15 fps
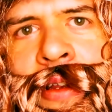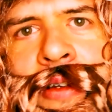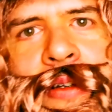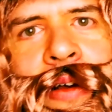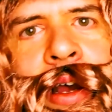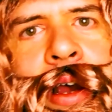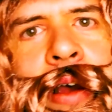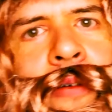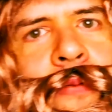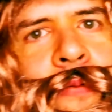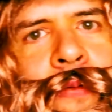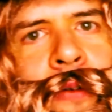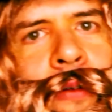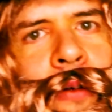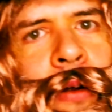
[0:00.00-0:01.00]
So I
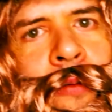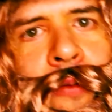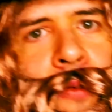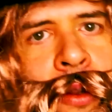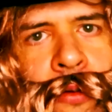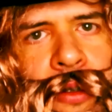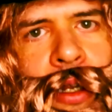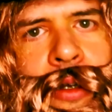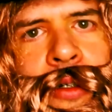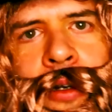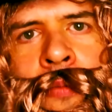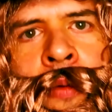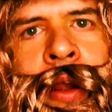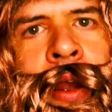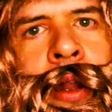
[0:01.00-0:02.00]
refused. I
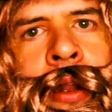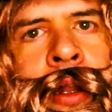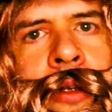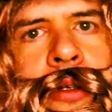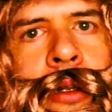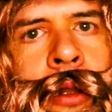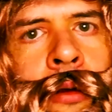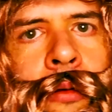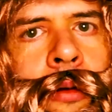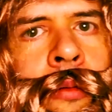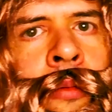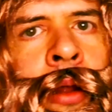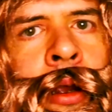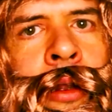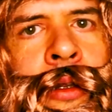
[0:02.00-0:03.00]
shook my head and I said, no,
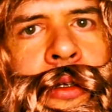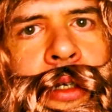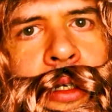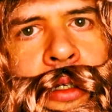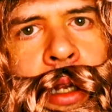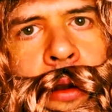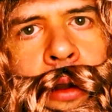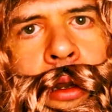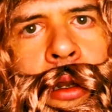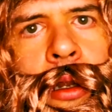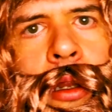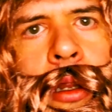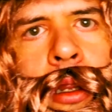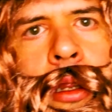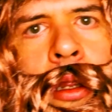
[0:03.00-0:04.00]
I'm not going to say sorry,
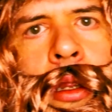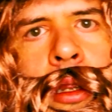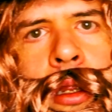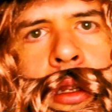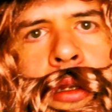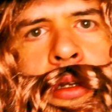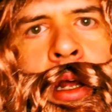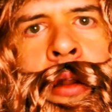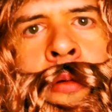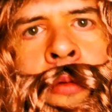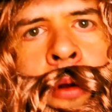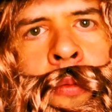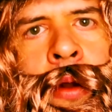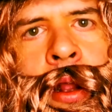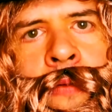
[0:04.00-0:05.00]
because I don't
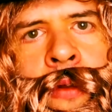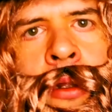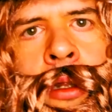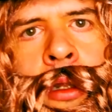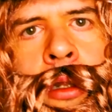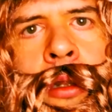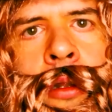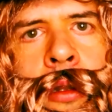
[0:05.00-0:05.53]
know what I've done.